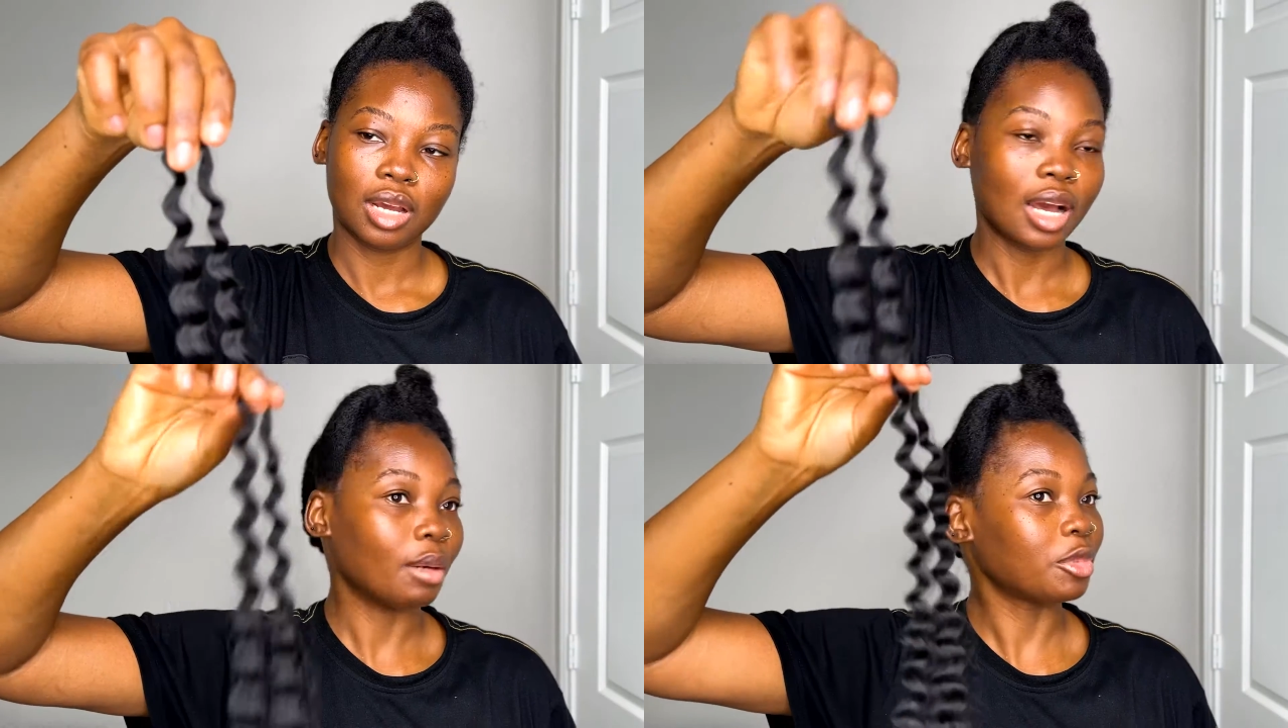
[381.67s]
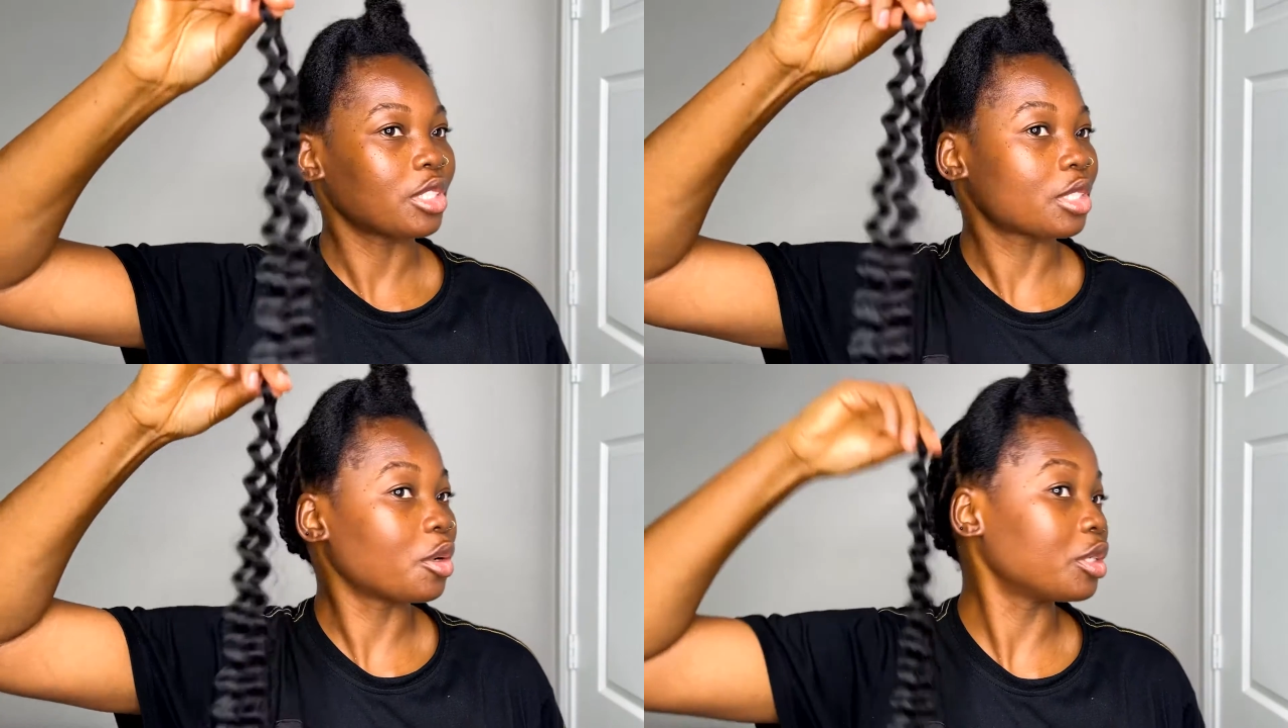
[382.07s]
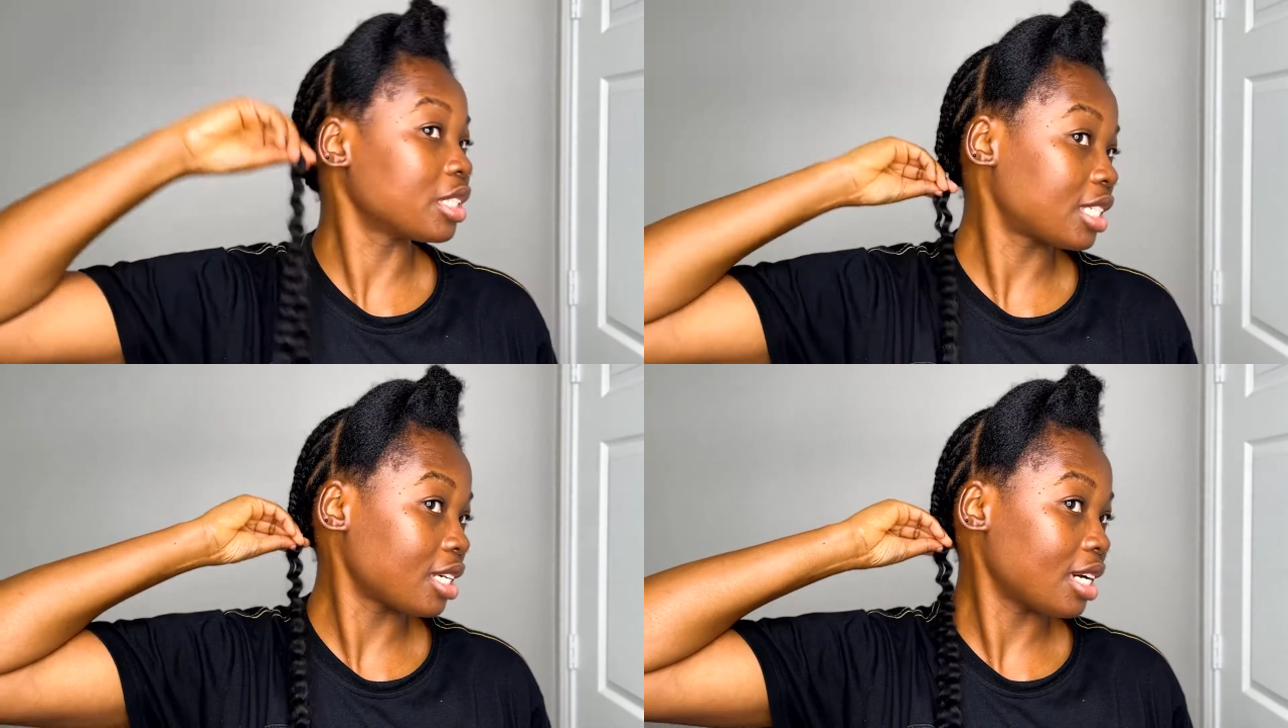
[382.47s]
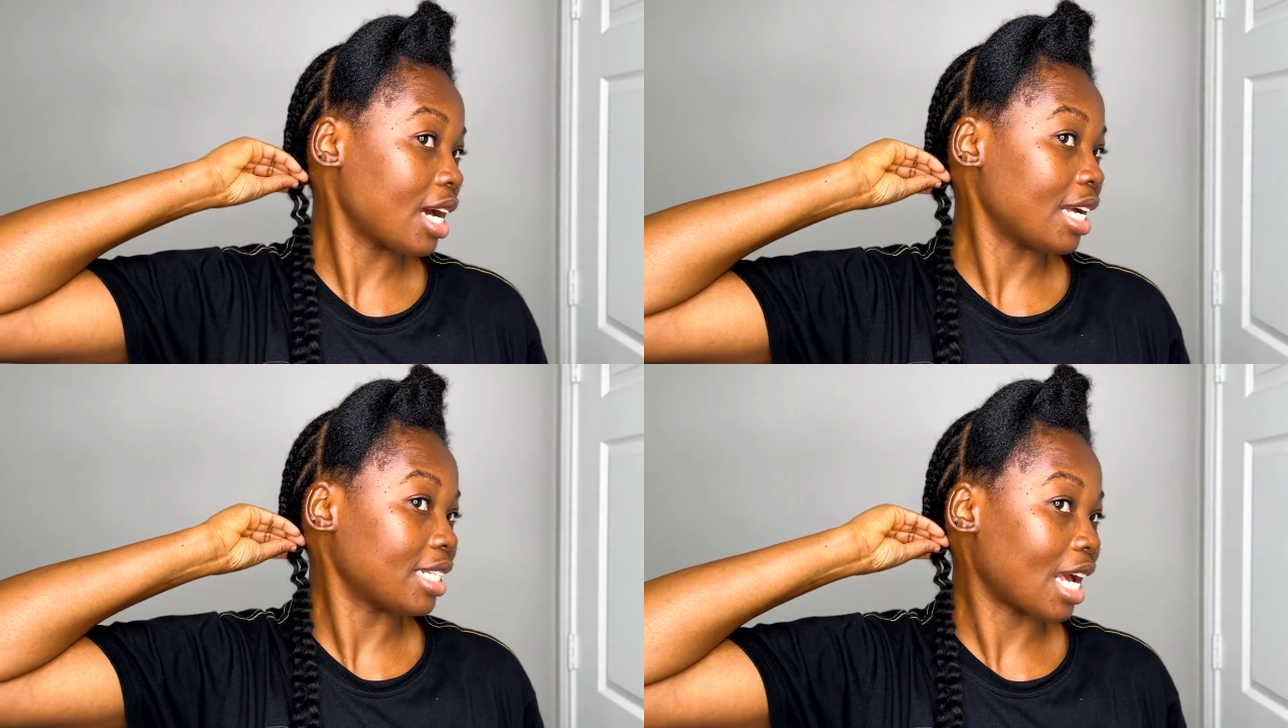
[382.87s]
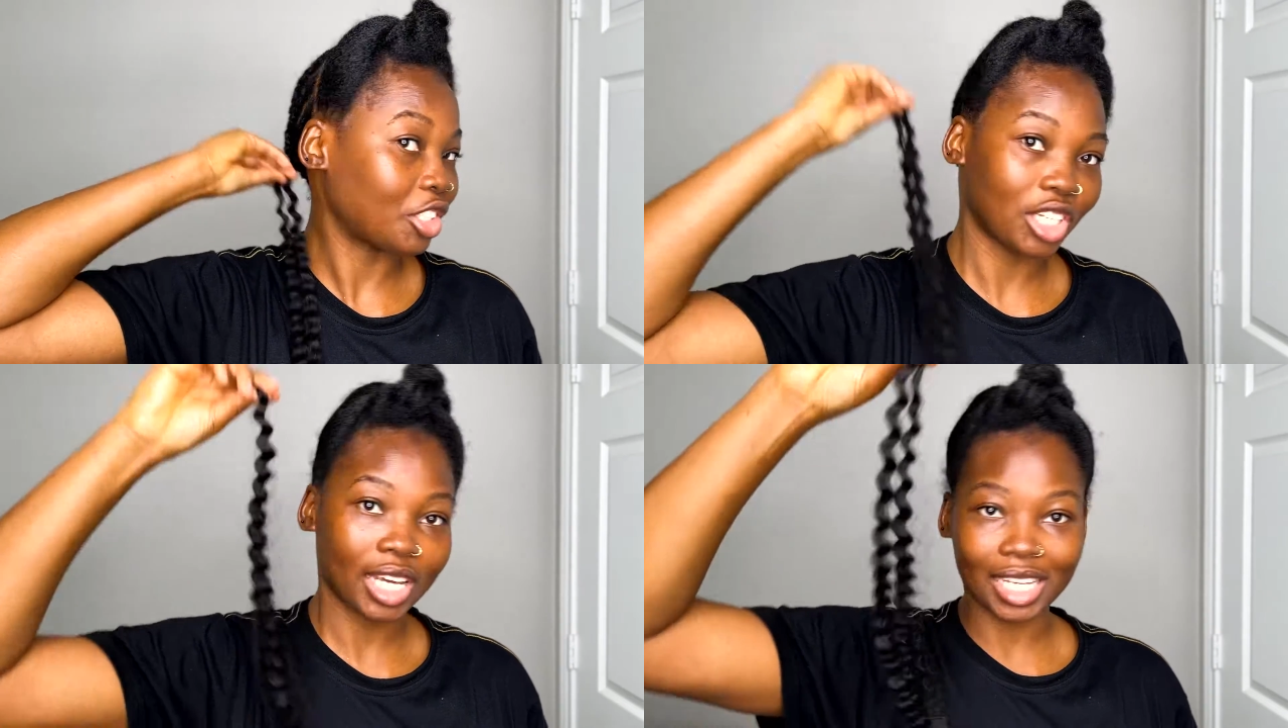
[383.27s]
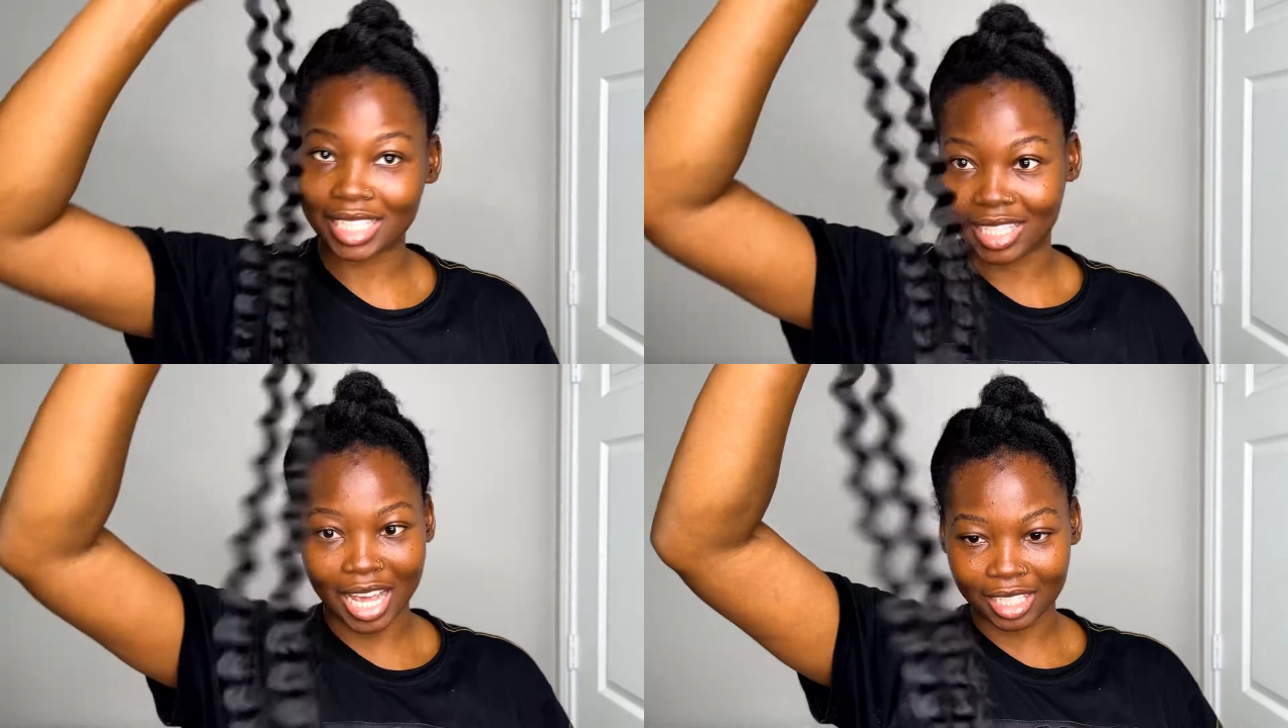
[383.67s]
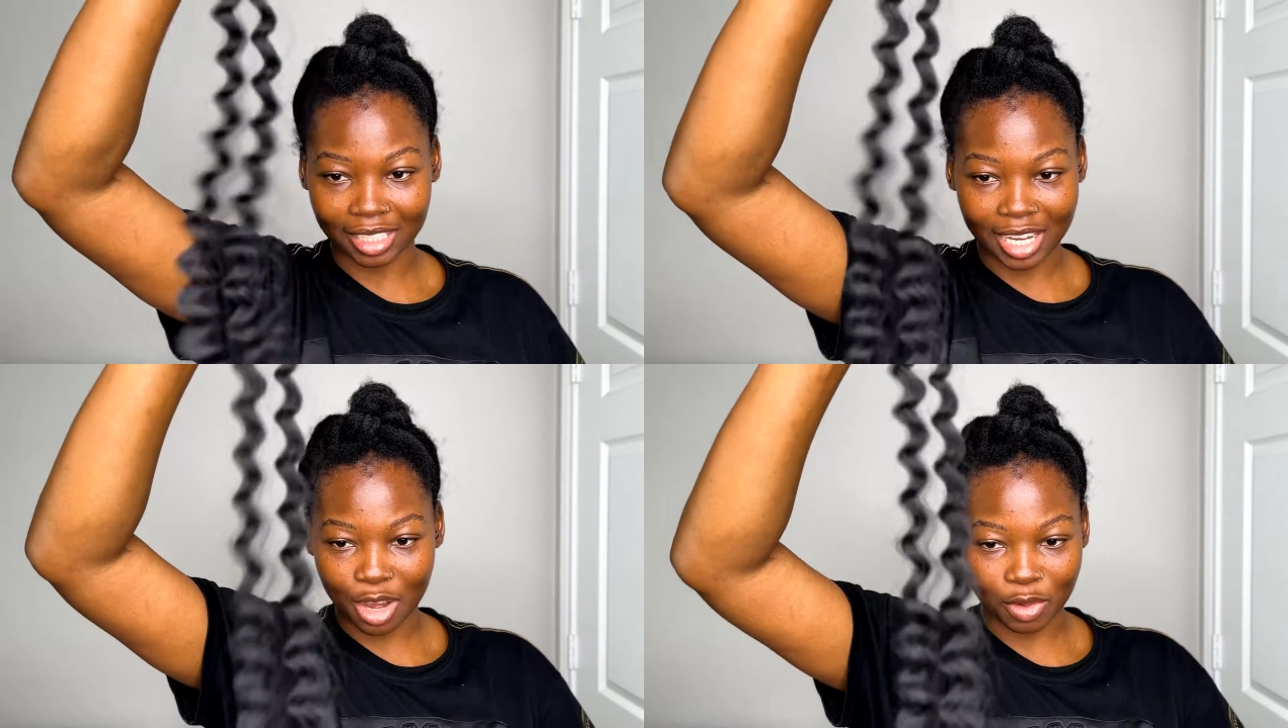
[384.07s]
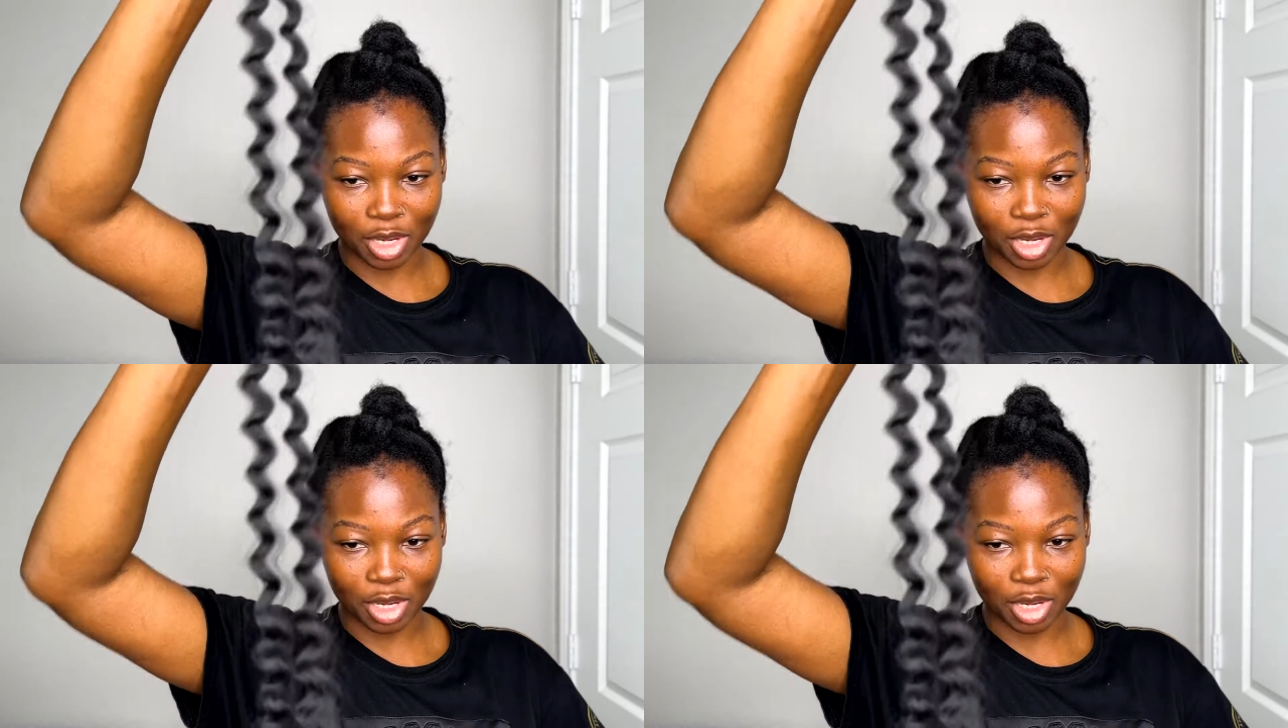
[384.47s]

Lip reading: I'm just going to attach it exactly how it